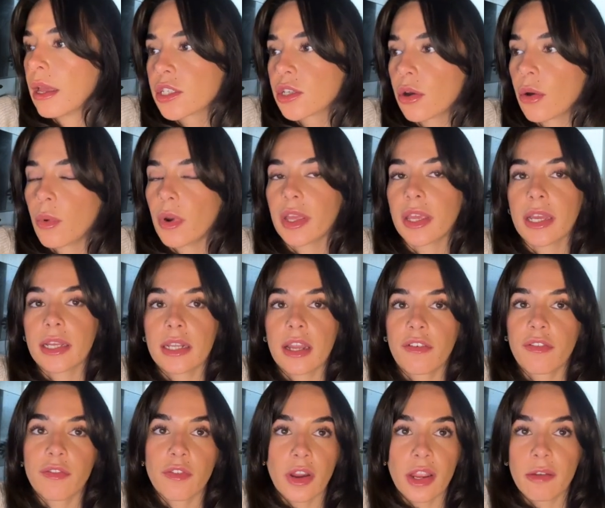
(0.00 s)
So I want to get a
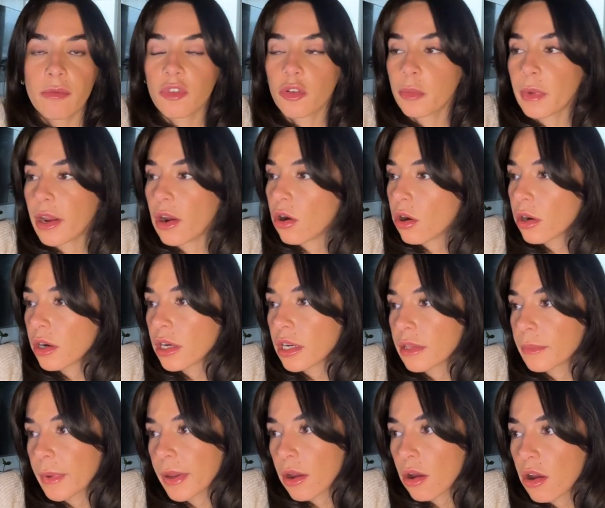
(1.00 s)
frame for my art
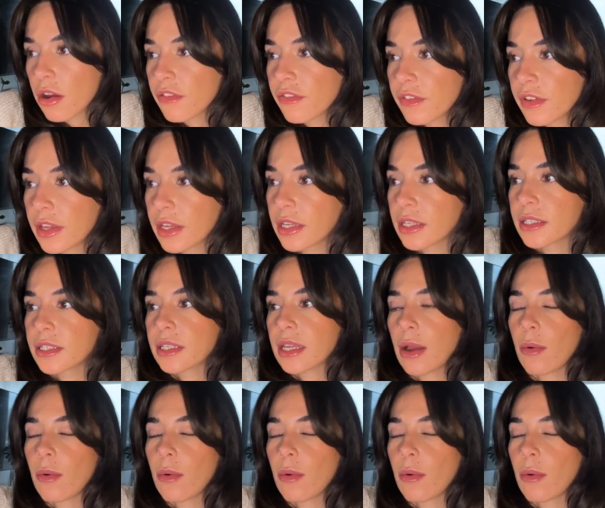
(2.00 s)
in my office.